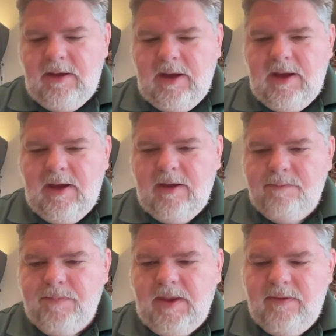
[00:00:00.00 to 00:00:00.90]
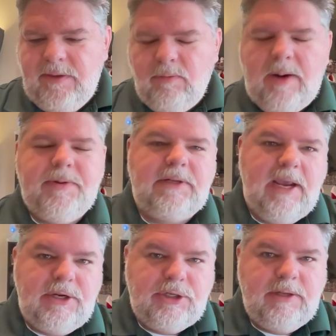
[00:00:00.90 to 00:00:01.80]
the
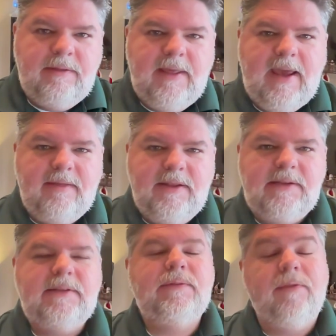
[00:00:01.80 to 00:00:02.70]
reputation that this